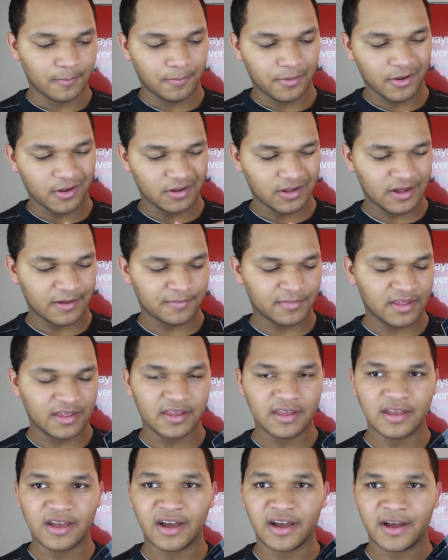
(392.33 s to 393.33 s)
pull up
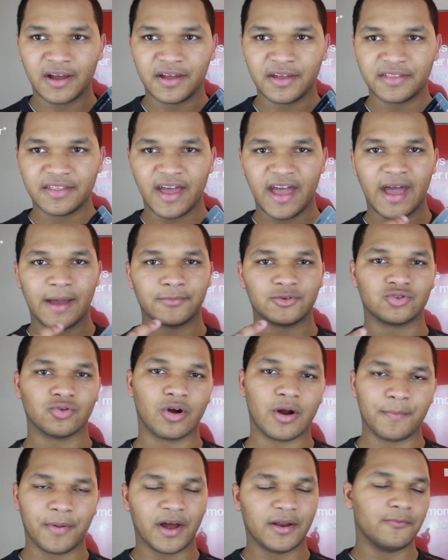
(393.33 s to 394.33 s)
the app
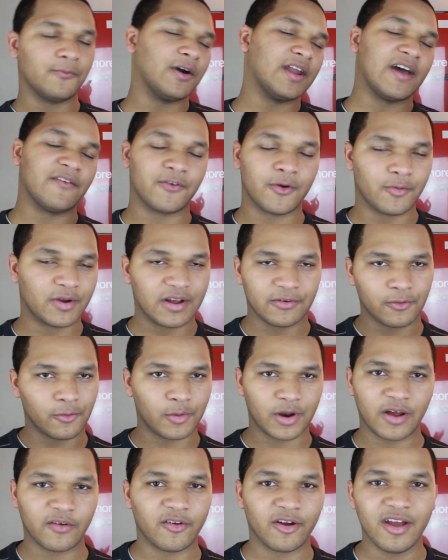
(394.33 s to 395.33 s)
drawer, but
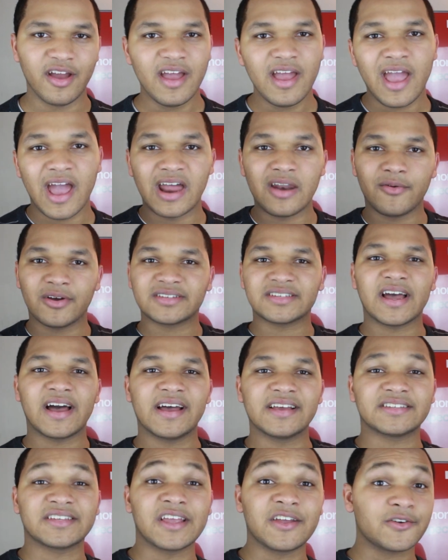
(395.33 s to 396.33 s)
whatever. Anyways,
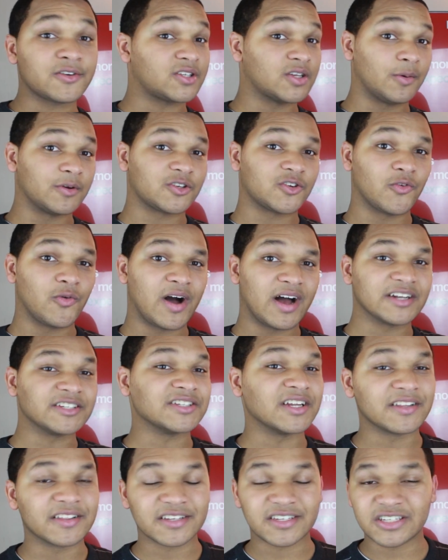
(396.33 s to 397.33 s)
guys, thank you so much for
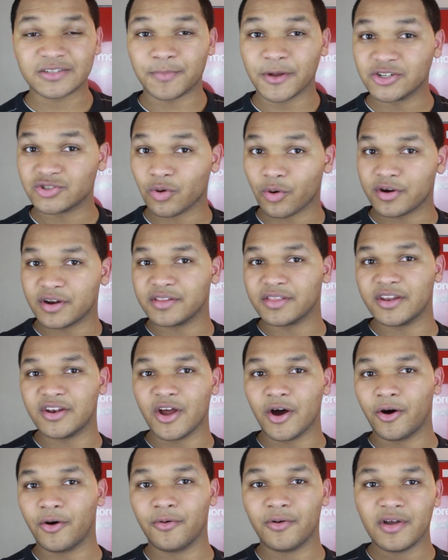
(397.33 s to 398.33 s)
watching. This has been Jordan in the
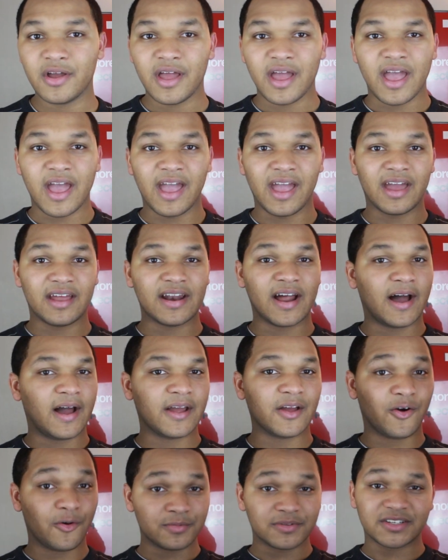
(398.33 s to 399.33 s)
Know, and
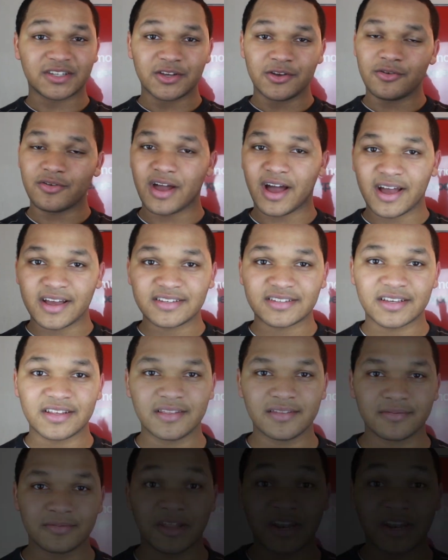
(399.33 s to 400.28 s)
I hope to see you guys in